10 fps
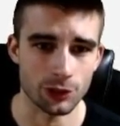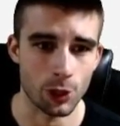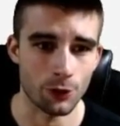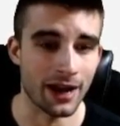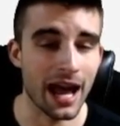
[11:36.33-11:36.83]

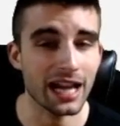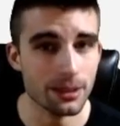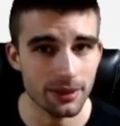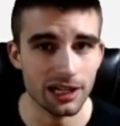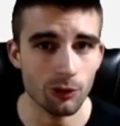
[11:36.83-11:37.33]
So if I had
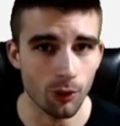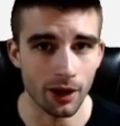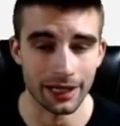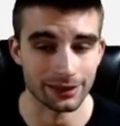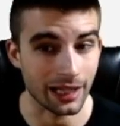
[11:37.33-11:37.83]
to pick
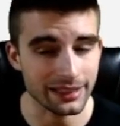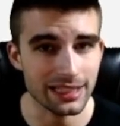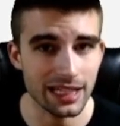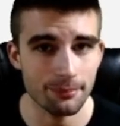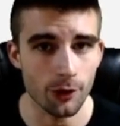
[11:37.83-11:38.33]
one, I'd like
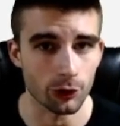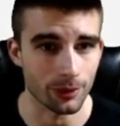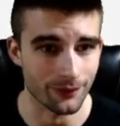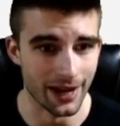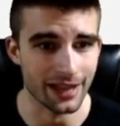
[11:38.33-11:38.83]
to get both,
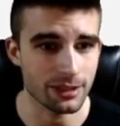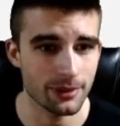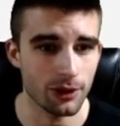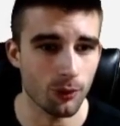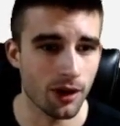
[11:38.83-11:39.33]
but if I had to
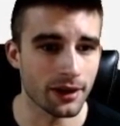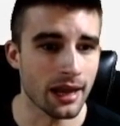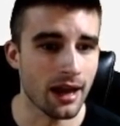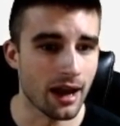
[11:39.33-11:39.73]
pick one,